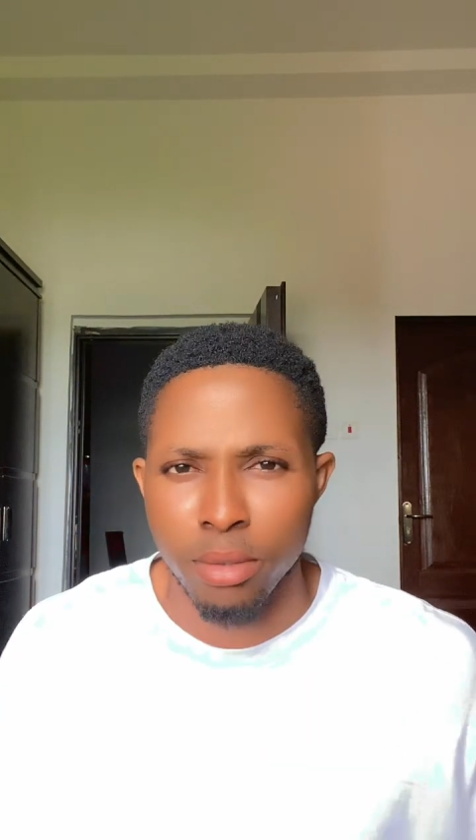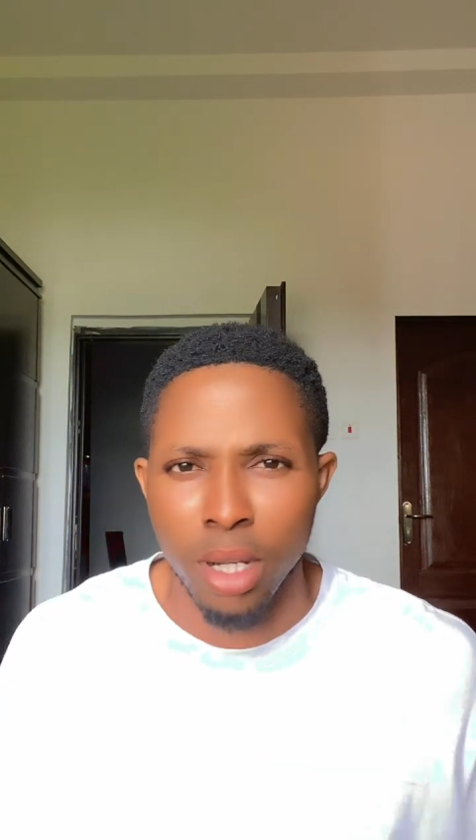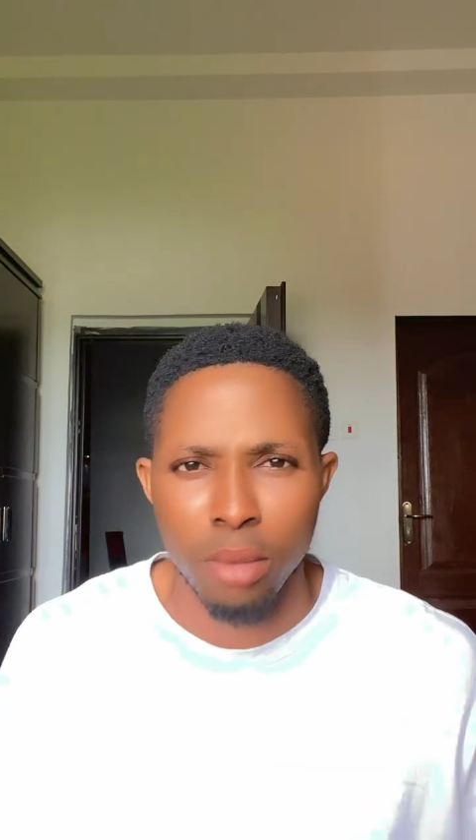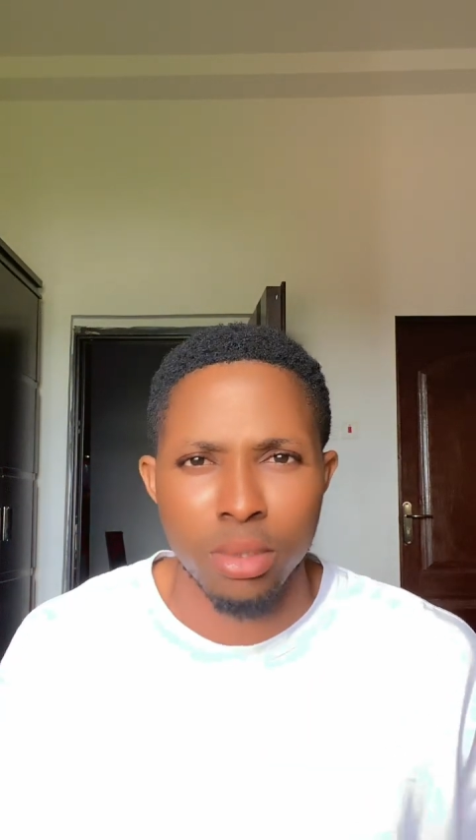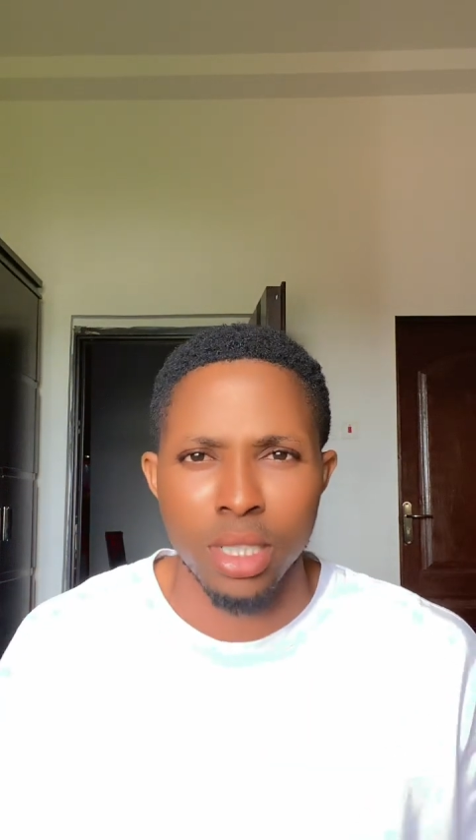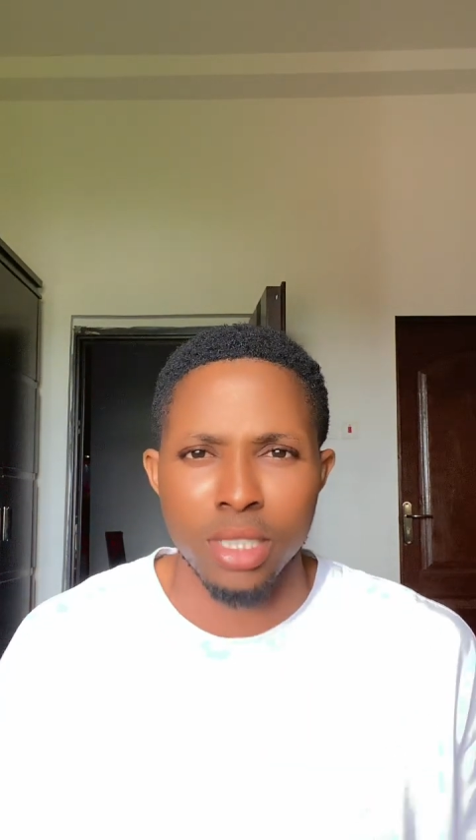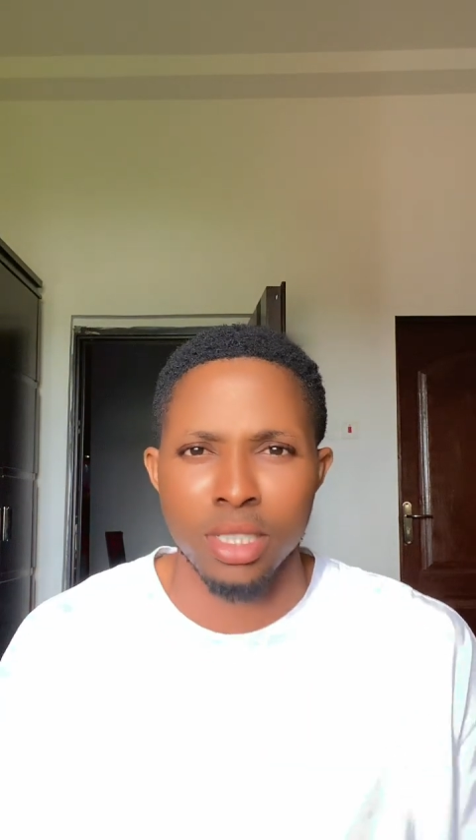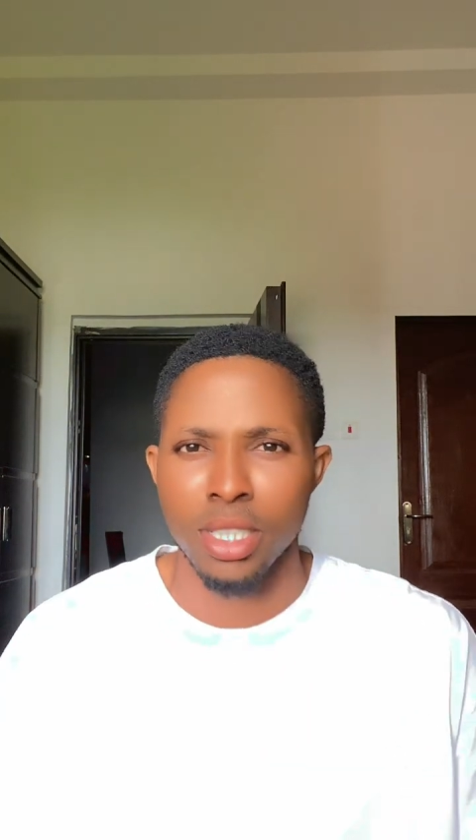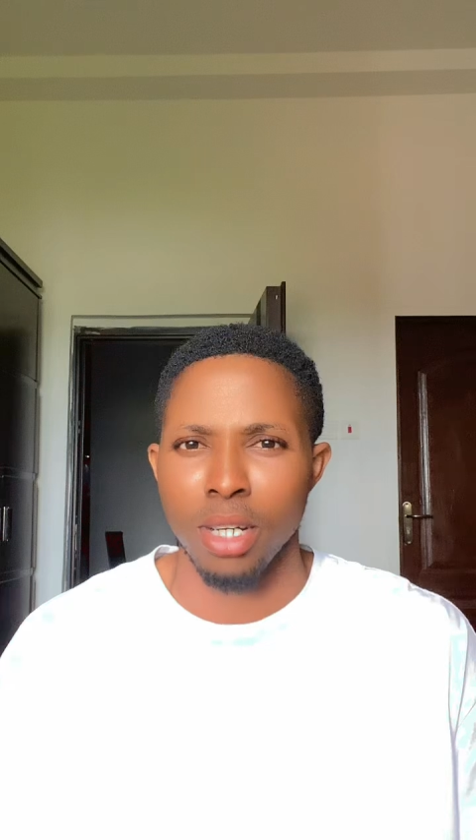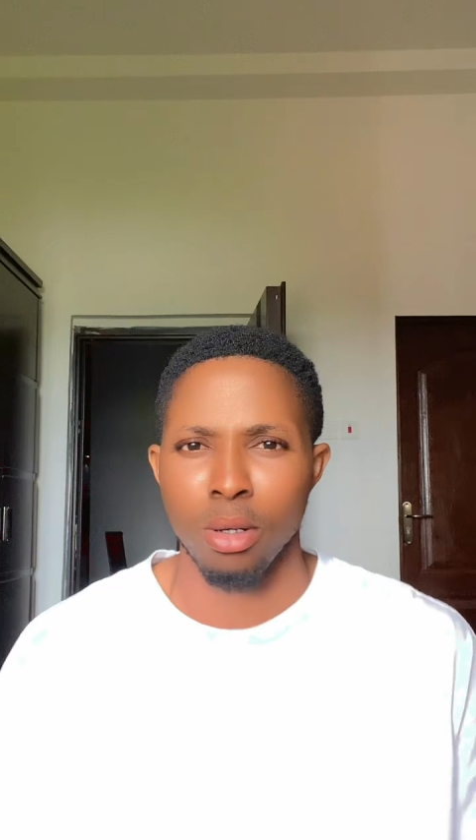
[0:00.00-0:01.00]
Why would they
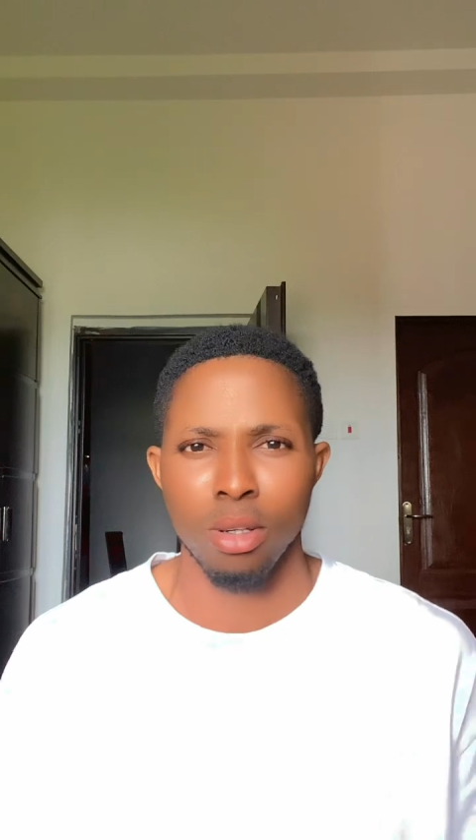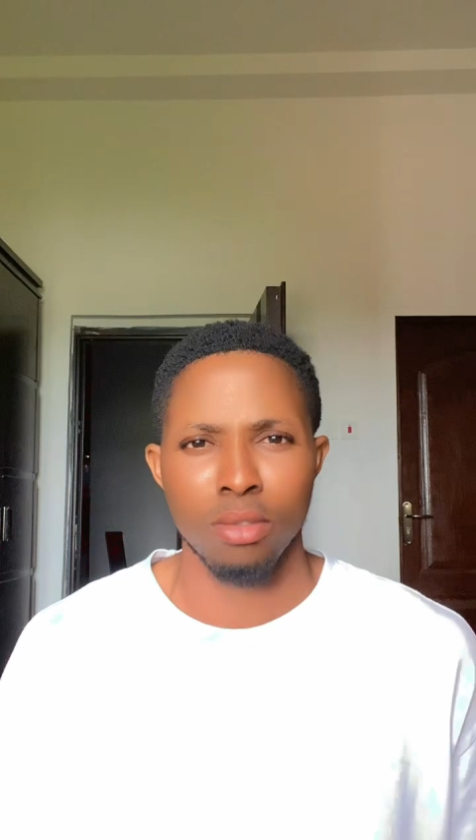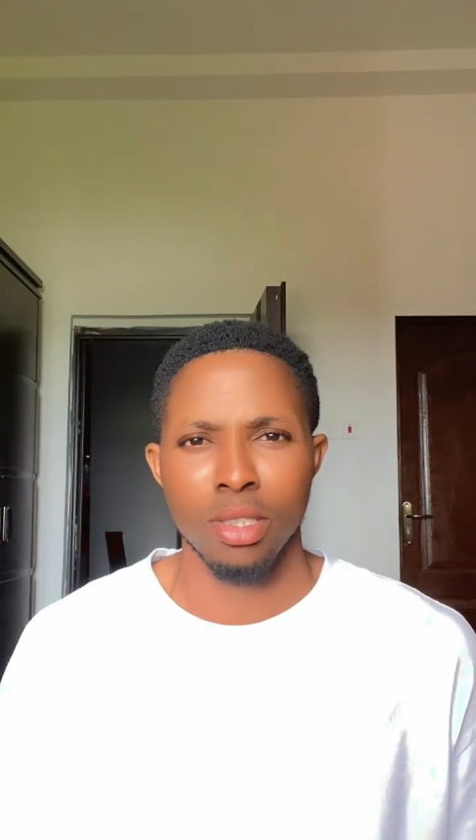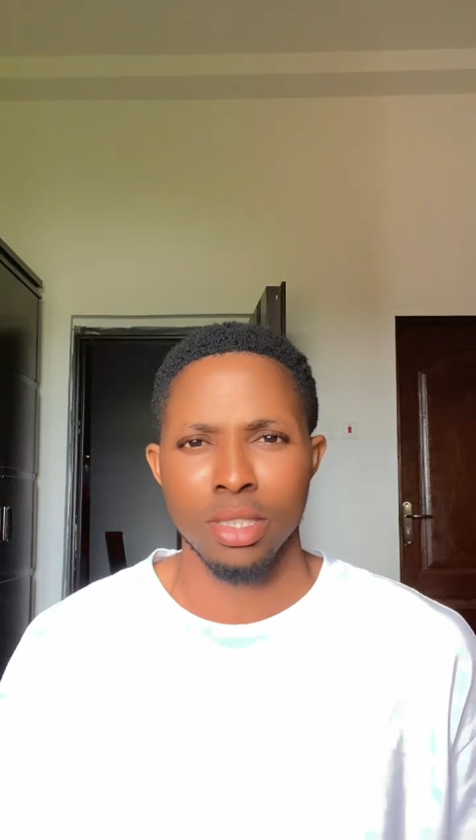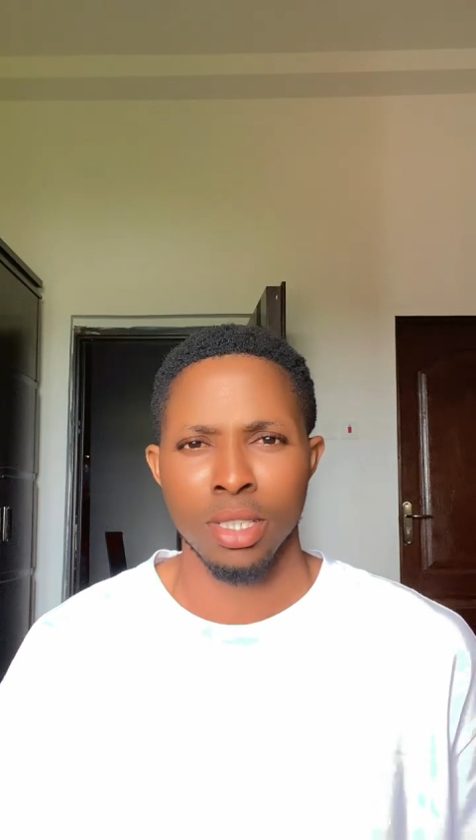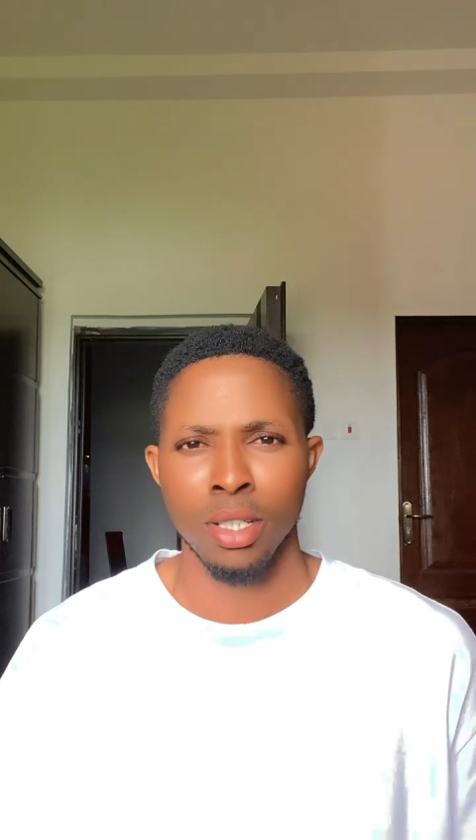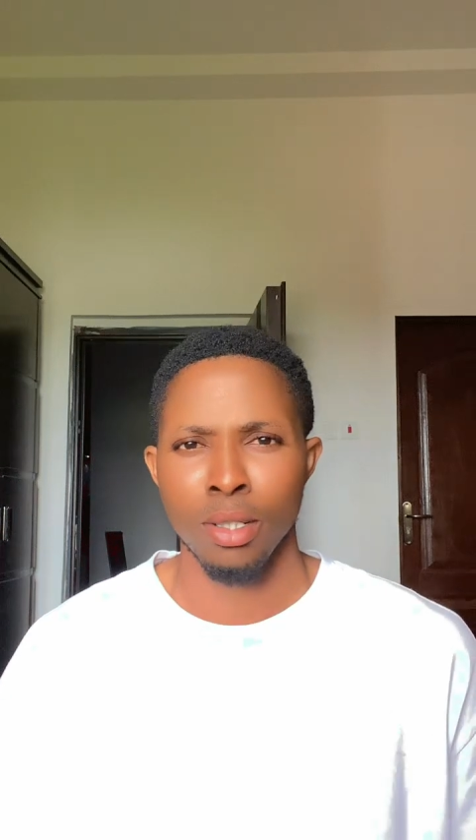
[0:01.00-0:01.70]
sit down always